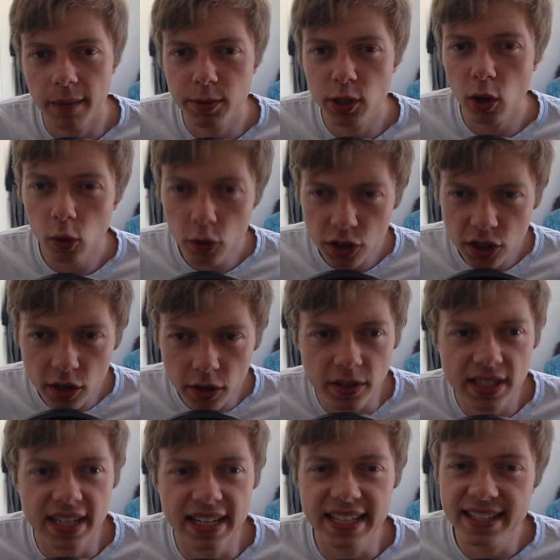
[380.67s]
you're also going
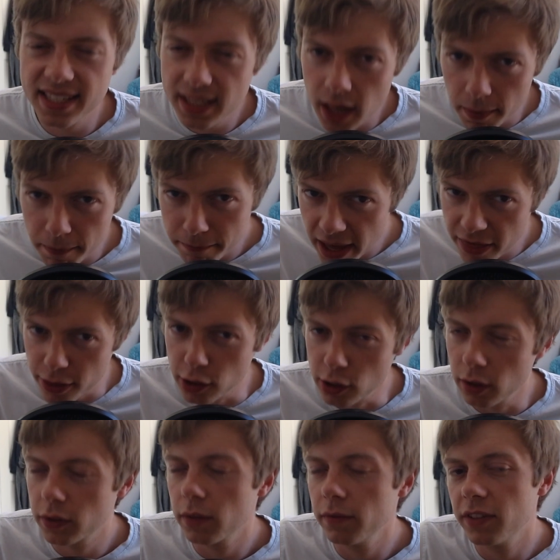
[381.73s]
to need some method
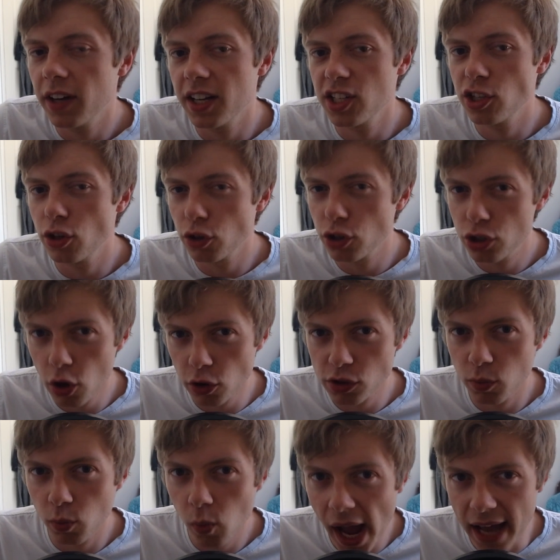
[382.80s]
of converting your
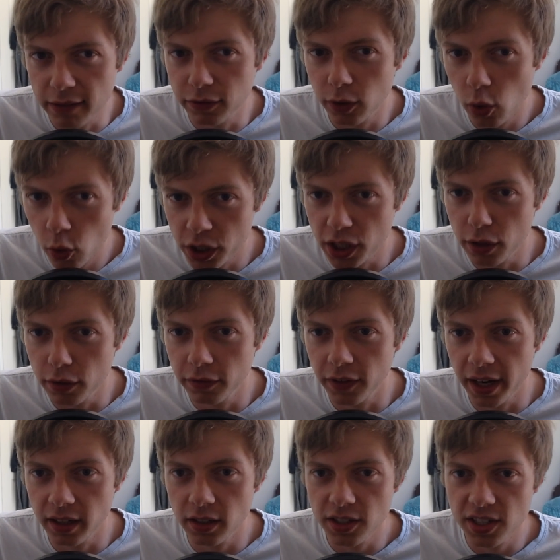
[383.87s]
.wav audio
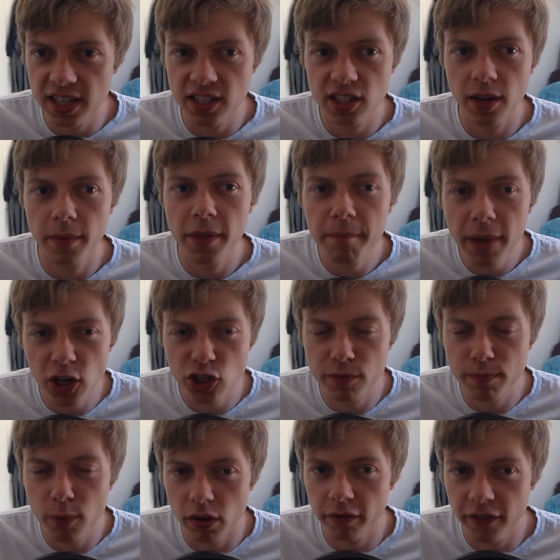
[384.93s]
files into the much
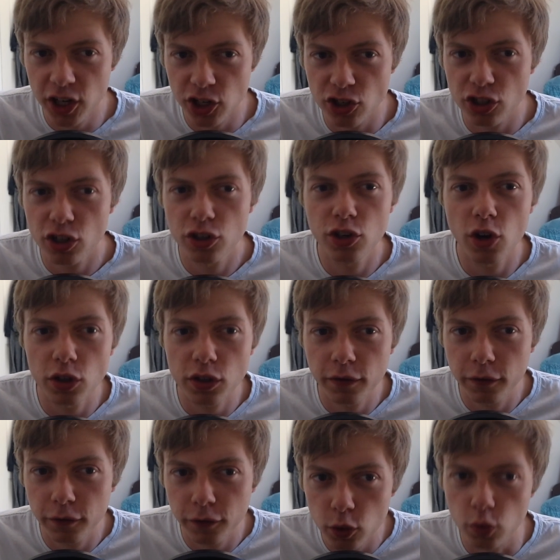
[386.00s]
more efficient
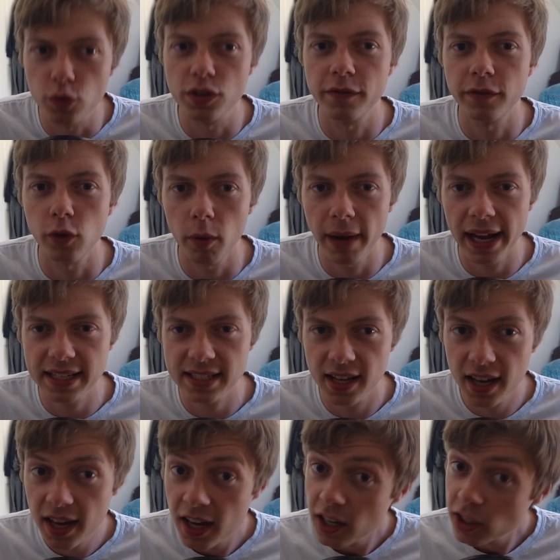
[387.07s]
.foos format.
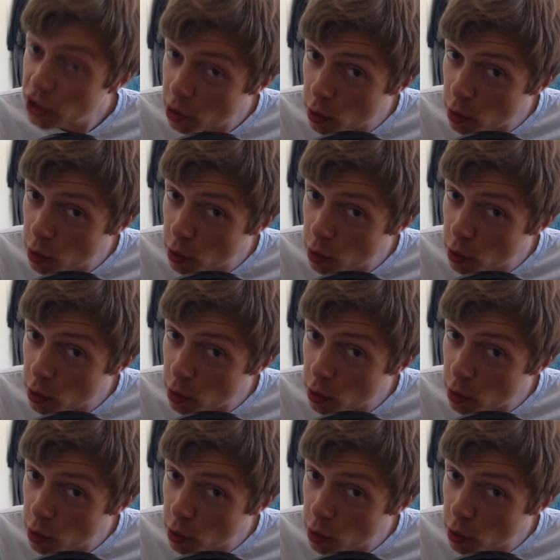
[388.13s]
To do